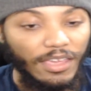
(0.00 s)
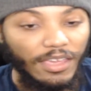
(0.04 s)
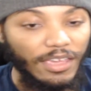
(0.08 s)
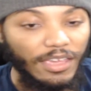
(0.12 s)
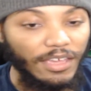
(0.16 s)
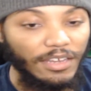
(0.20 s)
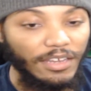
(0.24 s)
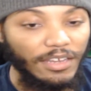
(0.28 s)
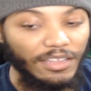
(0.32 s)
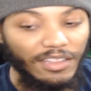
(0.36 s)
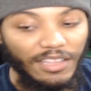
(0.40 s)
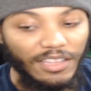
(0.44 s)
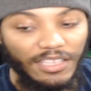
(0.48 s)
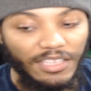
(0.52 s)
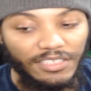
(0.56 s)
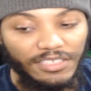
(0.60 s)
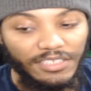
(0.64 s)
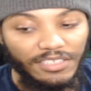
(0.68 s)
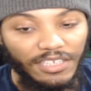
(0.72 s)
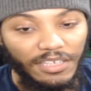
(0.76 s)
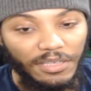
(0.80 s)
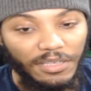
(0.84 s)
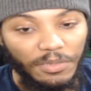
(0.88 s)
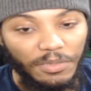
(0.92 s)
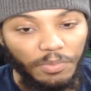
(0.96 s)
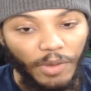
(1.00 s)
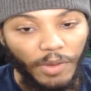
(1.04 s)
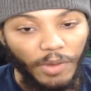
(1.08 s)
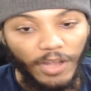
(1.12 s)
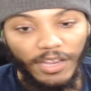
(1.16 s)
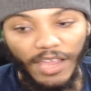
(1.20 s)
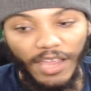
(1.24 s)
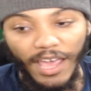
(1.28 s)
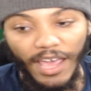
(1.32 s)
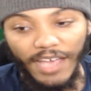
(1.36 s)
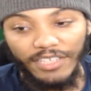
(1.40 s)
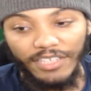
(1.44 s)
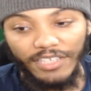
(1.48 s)
And at least he
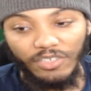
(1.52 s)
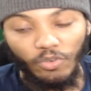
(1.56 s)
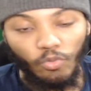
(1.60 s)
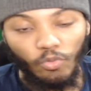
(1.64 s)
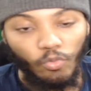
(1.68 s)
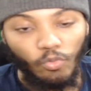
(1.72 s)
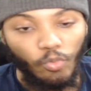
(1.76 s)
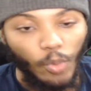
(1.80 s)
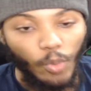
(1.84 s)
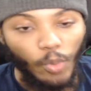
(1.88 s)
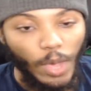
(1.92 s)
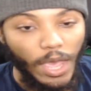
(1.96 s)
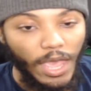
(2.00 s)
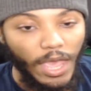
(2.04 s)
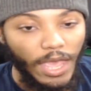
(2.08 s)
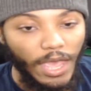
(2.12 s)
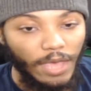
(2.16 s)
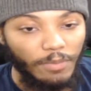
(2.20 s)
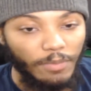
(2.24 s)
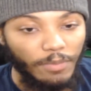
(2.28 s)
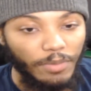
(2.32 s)
probably has a way